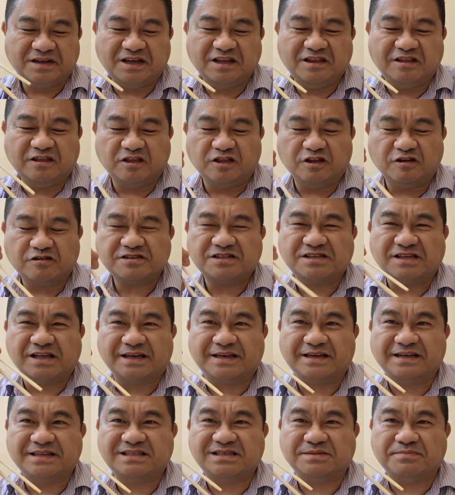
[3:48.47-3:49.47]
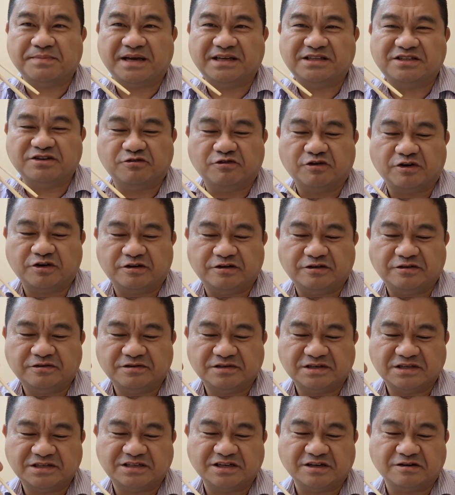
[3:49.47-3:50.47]
it looks like it's made to order.
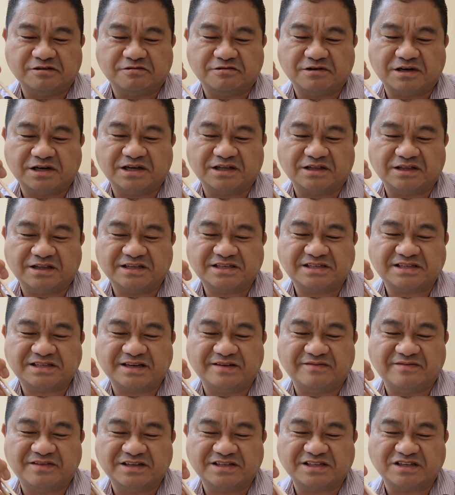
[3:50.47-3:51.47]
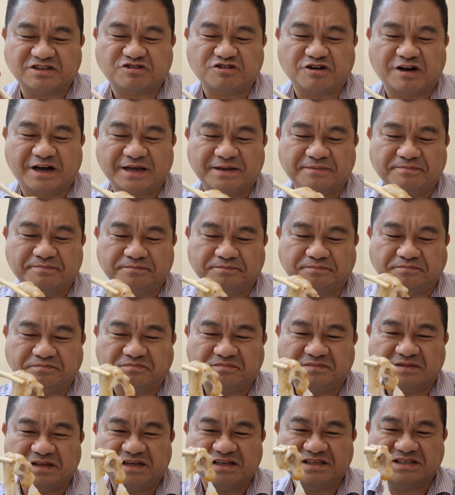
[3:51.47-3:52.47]
So let's give this a try,
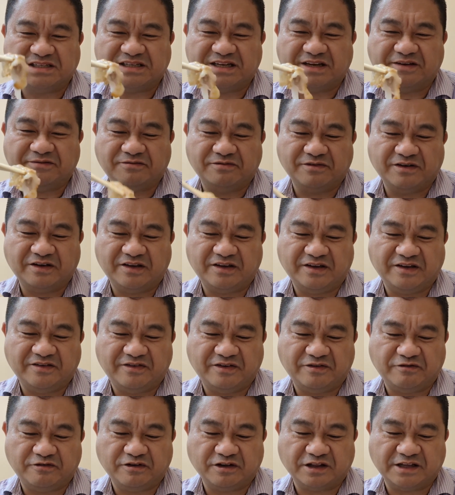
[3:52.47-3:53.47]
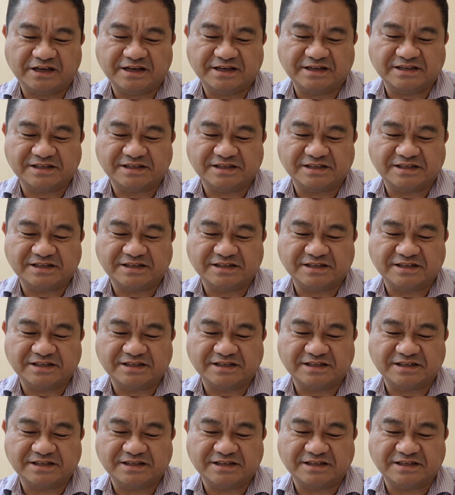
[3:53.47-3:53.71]
see if it really